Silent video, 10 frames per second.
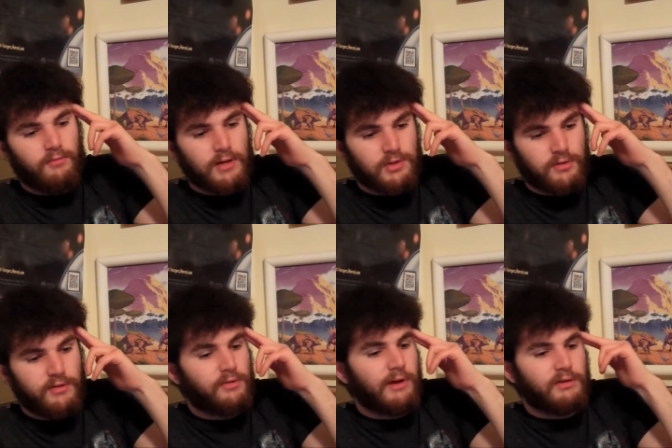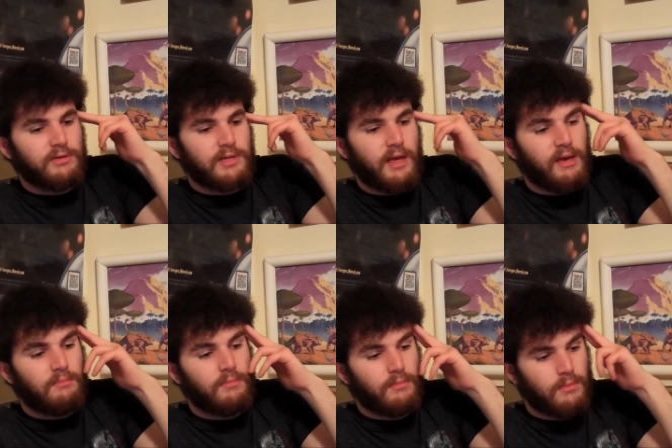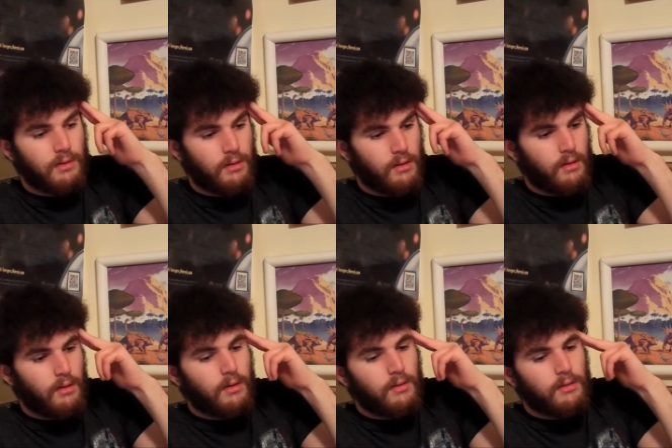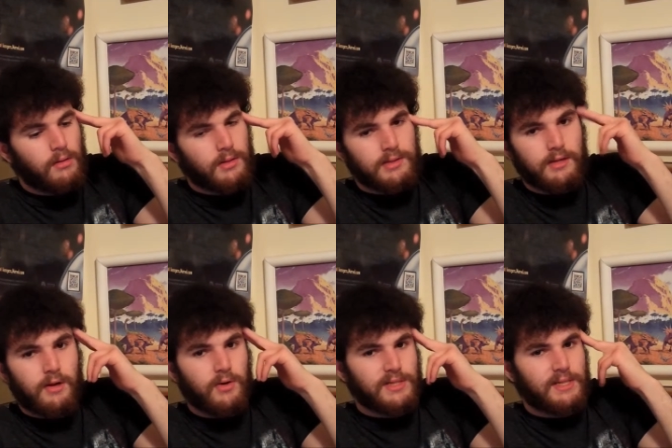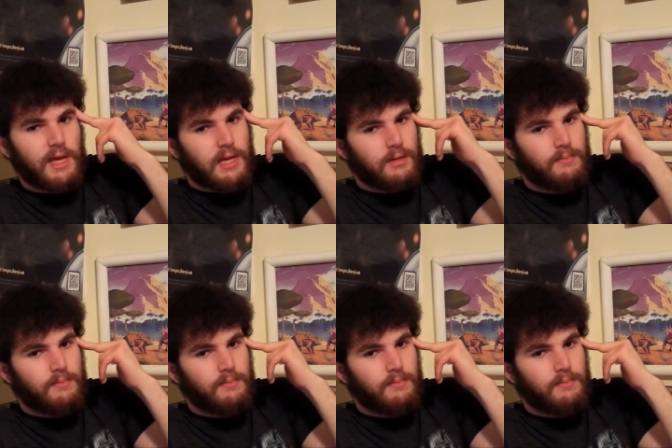Russell, the director's name? Because I noticed that.